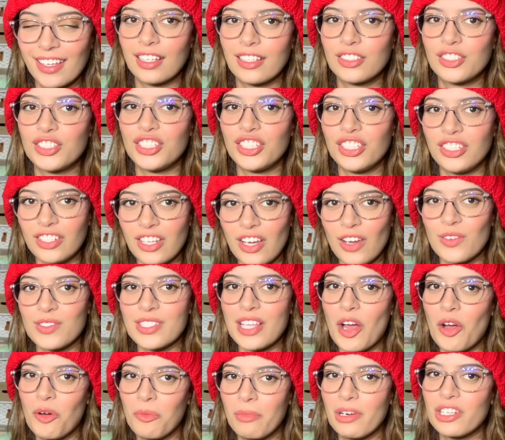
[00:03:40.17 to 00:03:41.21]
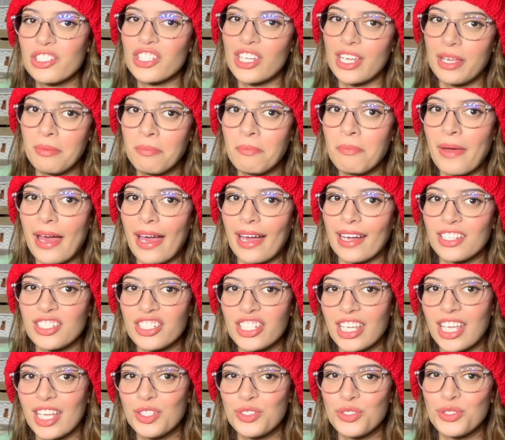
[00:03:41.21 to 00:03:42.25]
She knows how much impact she
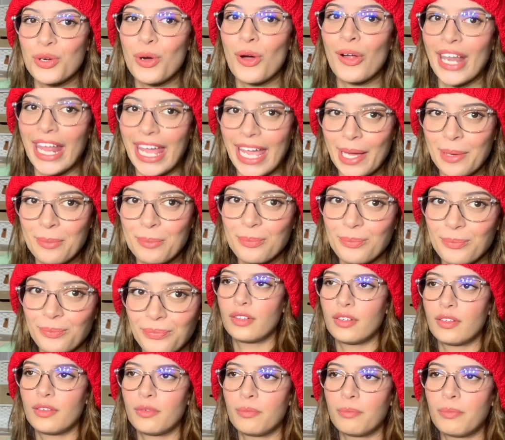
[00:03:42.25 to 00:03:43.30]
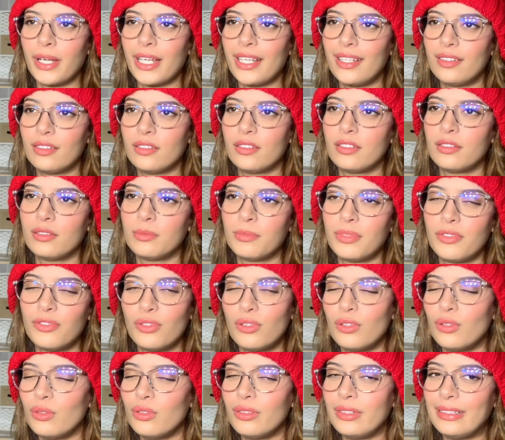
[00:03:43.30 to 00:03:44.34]
can do on him. But
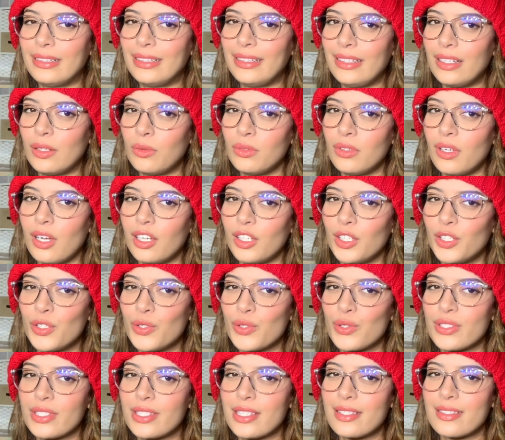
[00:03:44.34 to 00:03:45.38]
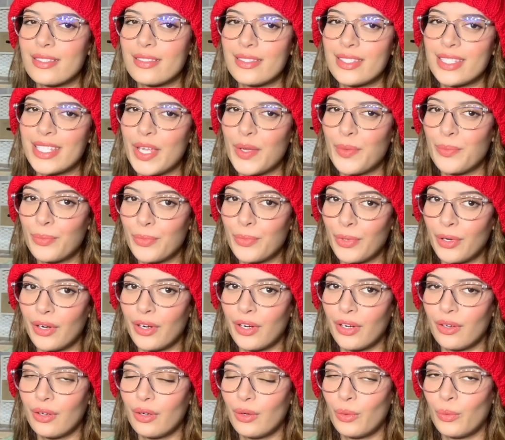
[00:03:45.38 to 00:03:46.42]
before Elena would not use this
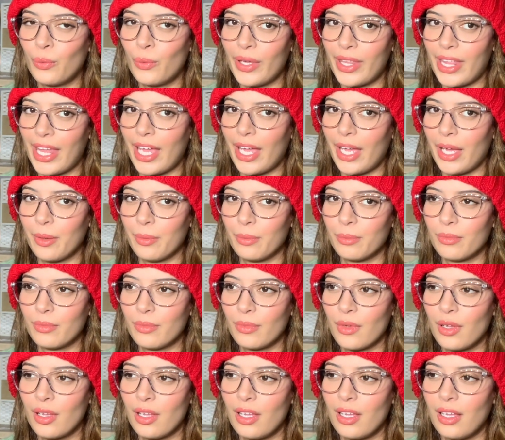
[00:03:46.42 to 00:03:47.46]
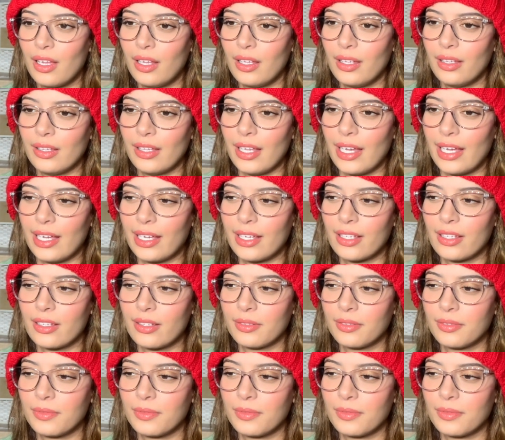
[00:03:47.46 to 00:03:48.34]
timber with him, like,